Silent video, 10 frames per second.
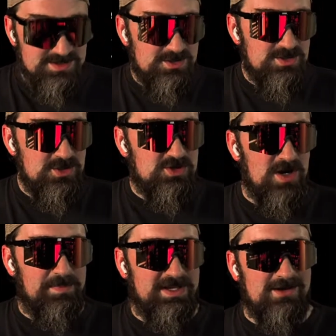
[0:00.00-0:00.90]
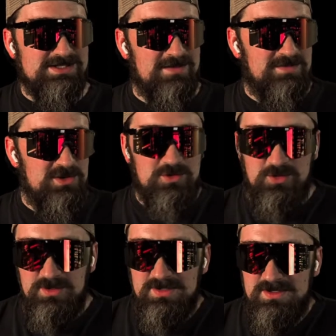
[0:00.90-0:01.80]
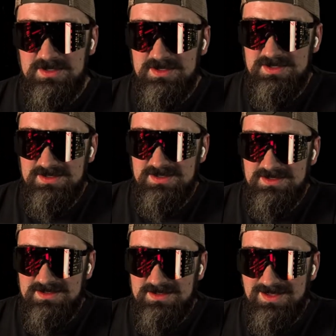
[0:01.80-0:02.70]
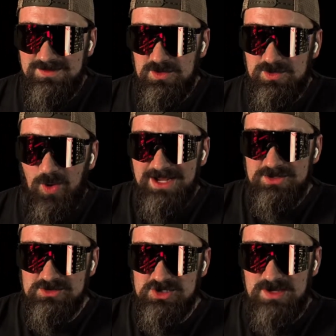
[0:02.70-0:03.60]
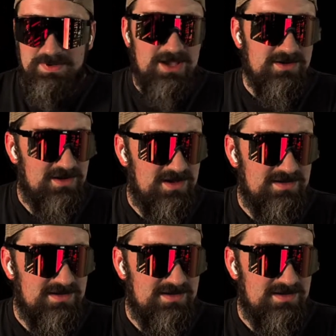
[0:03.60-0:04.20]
new Trump accounts. Have you acquired your Trump account, Anon?